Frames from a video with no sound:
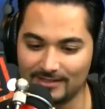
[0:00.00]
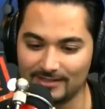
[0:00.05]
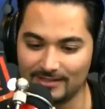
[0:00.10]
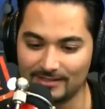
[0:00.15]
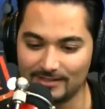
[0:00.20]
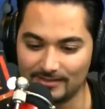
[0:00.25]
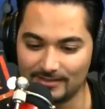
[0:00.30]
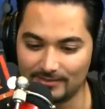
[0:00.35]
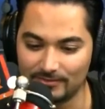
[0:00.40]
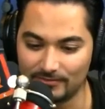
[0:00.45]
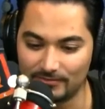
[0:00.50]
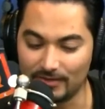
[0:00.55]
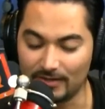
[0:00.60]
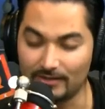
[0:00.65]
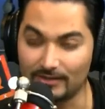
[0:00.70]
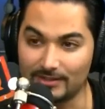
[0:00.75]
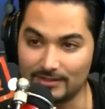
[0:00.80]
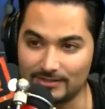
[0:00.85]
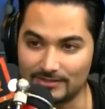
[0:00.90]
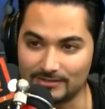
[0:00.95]
Yeah.
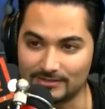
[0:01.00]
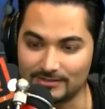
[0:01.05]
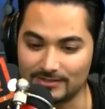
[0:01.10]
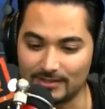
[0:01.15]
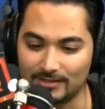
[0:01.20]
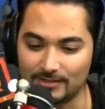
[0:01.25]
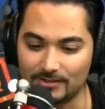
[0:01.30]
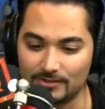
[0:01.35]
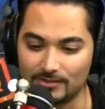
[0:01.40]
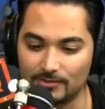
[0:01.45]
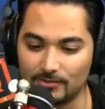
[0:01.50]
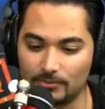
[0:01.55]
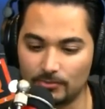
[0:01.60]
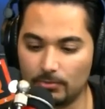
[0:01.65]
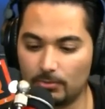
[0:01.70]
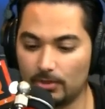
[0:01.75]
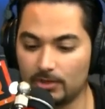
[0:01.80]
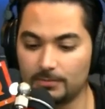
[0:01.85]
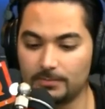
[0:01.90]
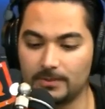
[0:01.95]
Very interesting.
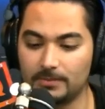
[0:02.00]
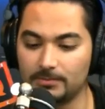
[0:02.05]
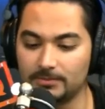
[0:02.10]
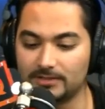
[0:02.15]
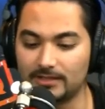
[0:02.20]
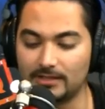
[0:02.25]
What do people